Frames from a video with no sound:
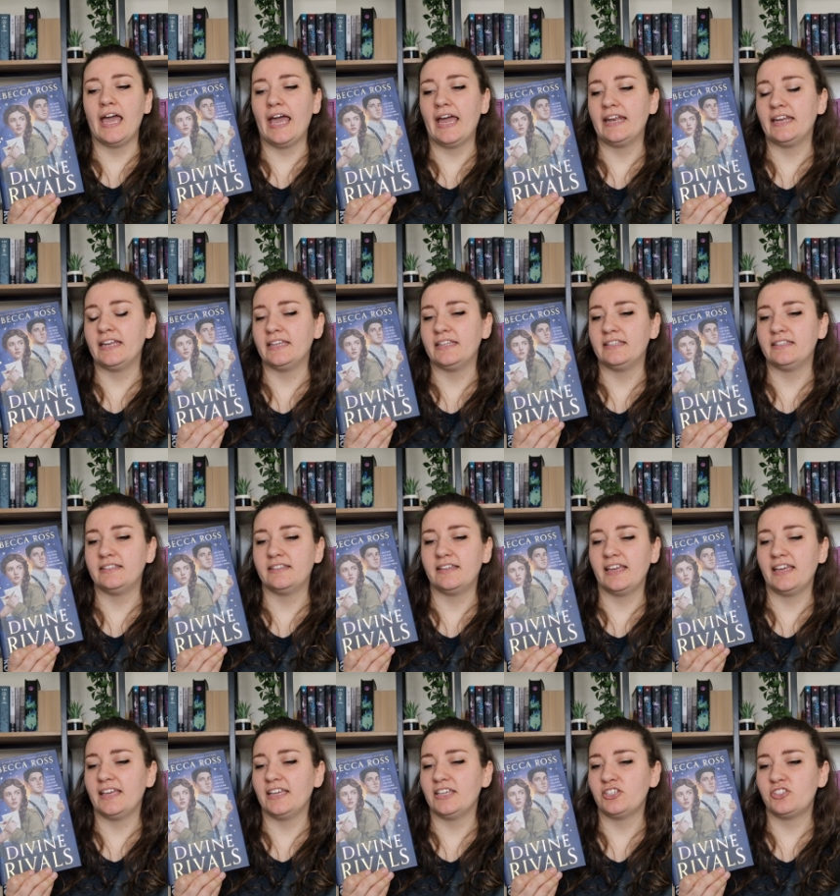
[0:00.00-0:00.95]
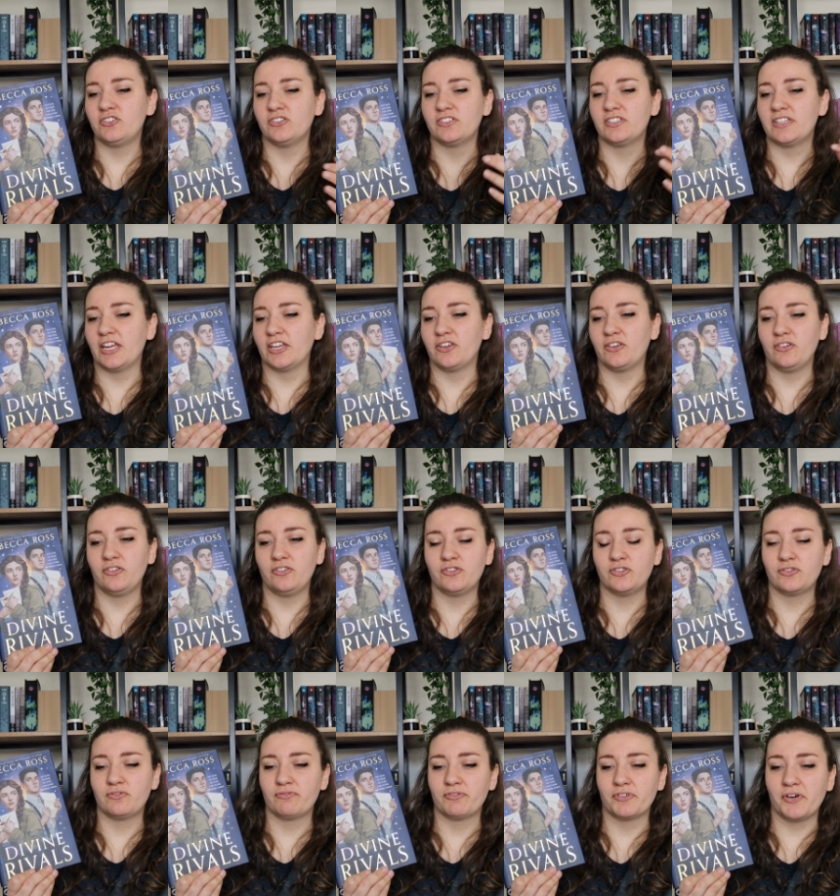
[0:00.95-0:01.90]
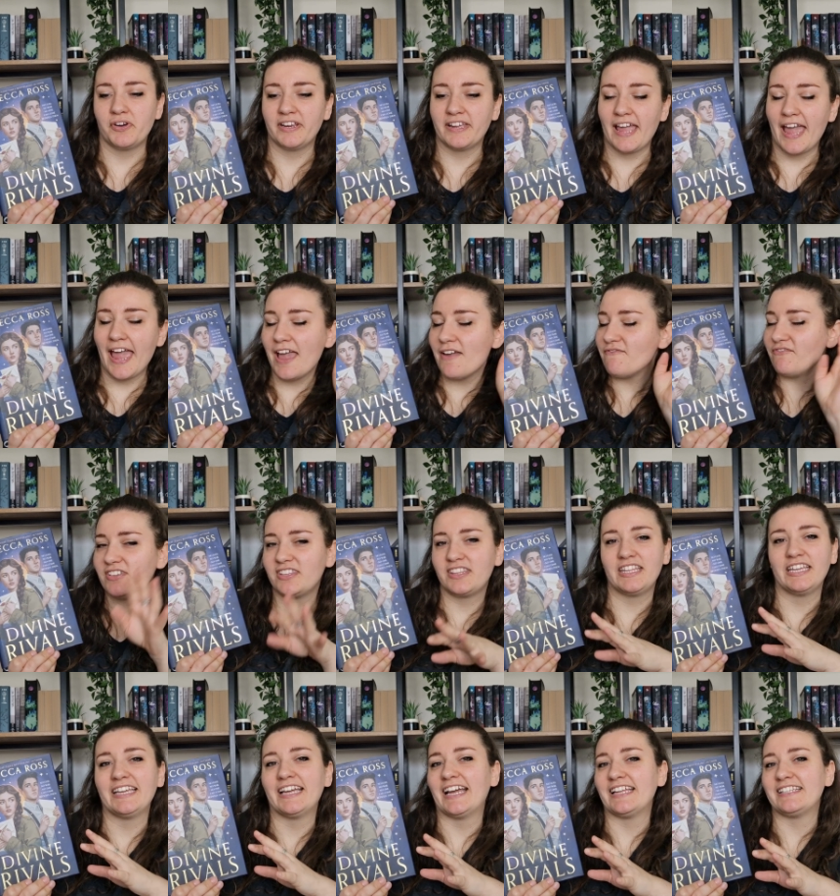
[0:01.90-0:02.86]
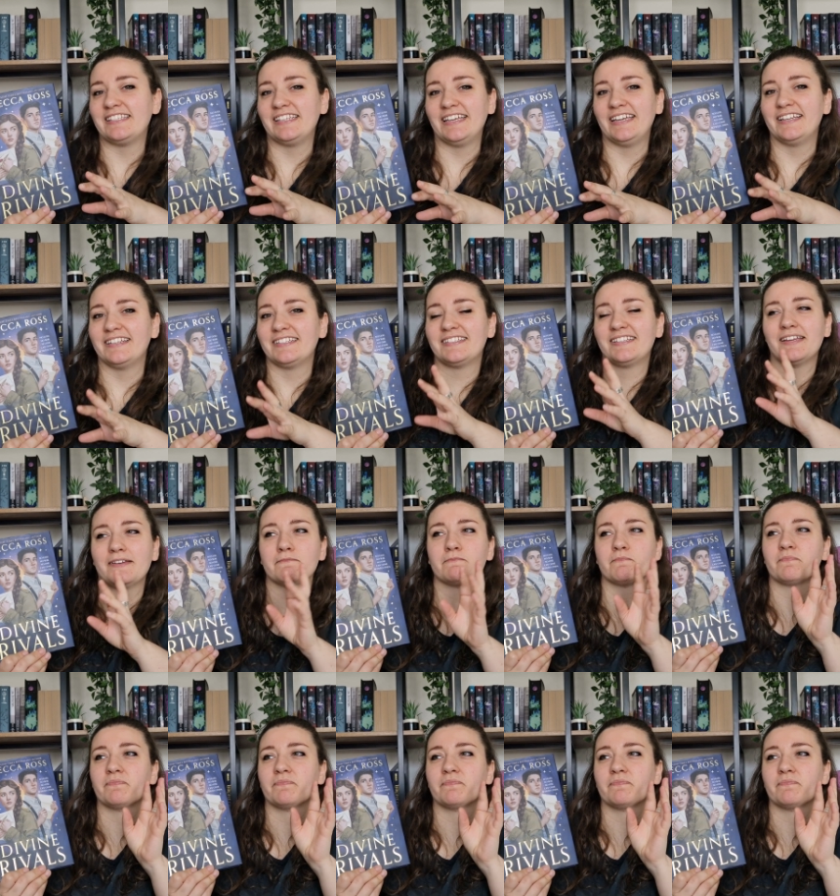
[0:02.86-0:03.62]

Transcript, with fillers: and it's just like you just throwing everything at it